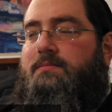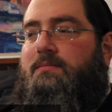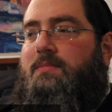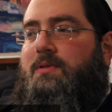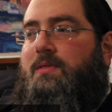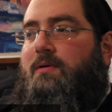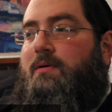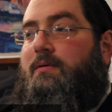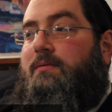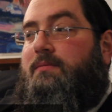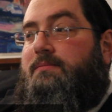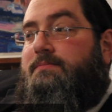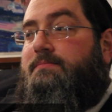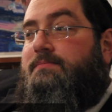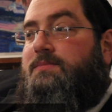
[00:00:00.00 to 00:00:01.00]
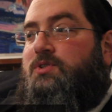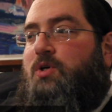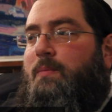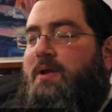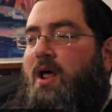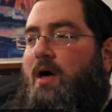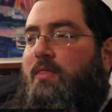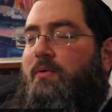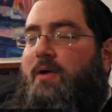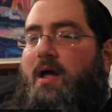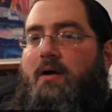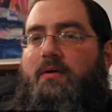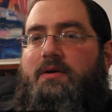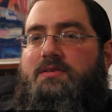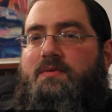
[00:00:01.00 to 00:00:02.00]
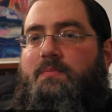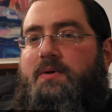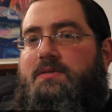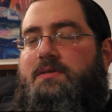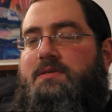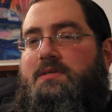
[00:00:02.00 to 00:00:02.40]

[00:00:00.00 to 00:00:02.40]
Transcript: with so many other areas of business